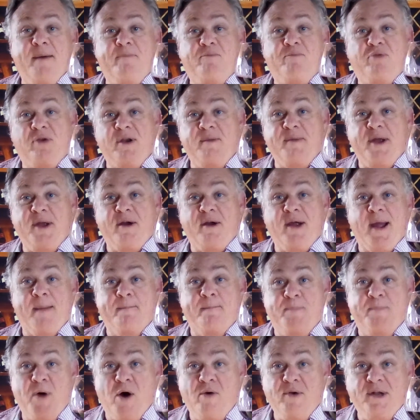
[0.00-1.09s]
premiere and
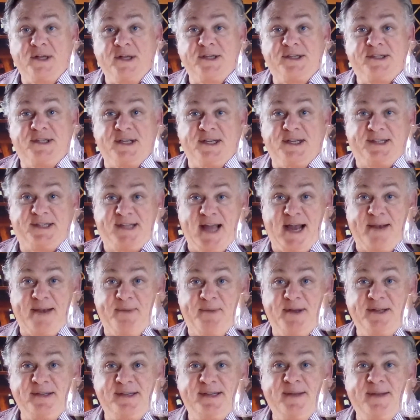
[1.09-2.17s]
bonus
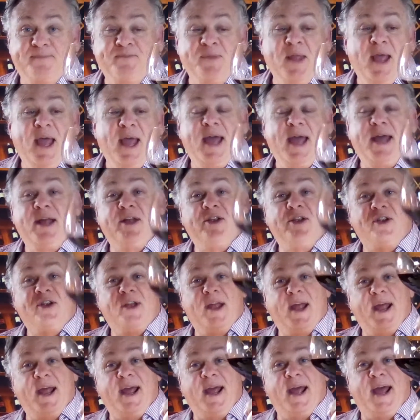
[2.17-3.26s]
segments,
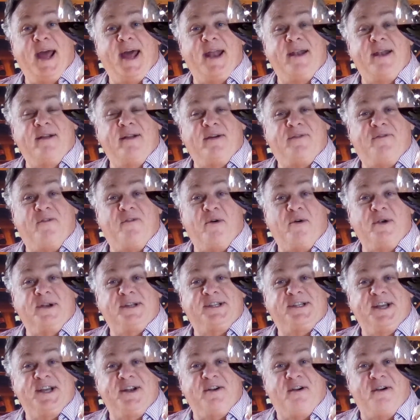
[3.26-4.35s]
and look forward to
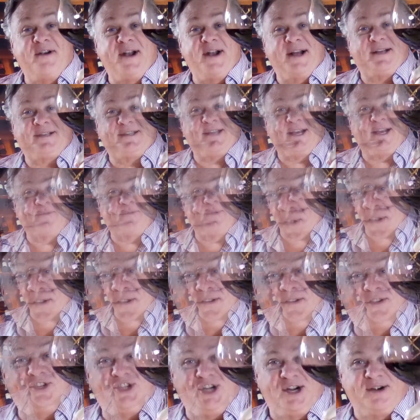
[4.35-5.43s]
seeing you on our next segment.
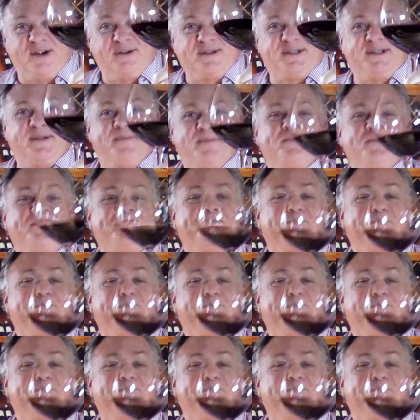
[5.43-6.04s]
Cheers.